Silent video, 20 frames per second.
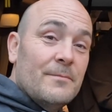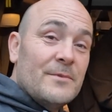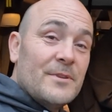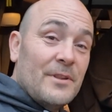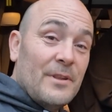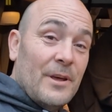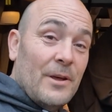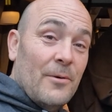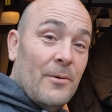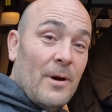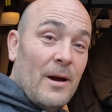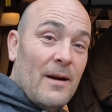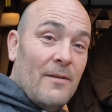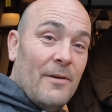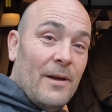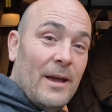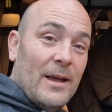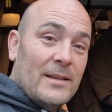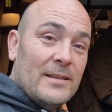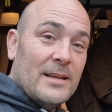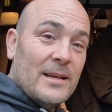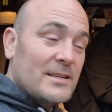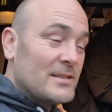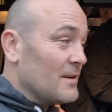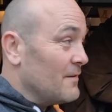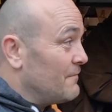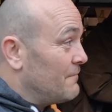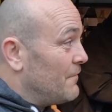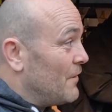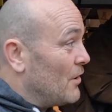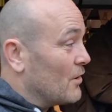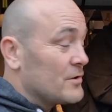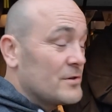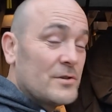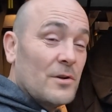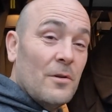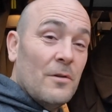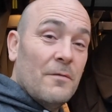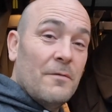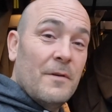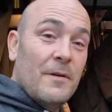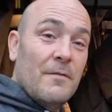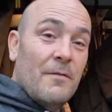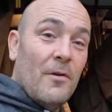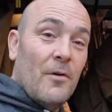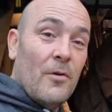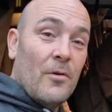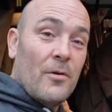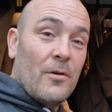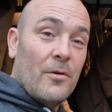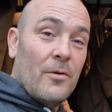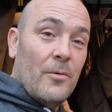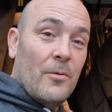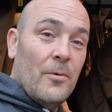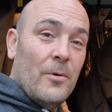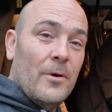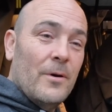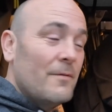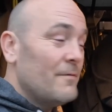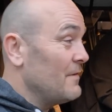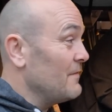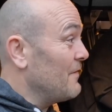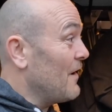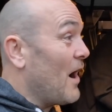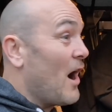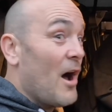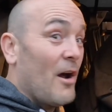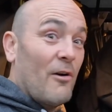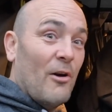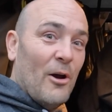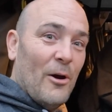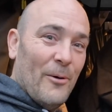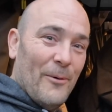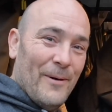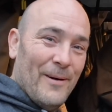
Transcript: So there you have it. That's a Vauxhall Vivaro Vivaro.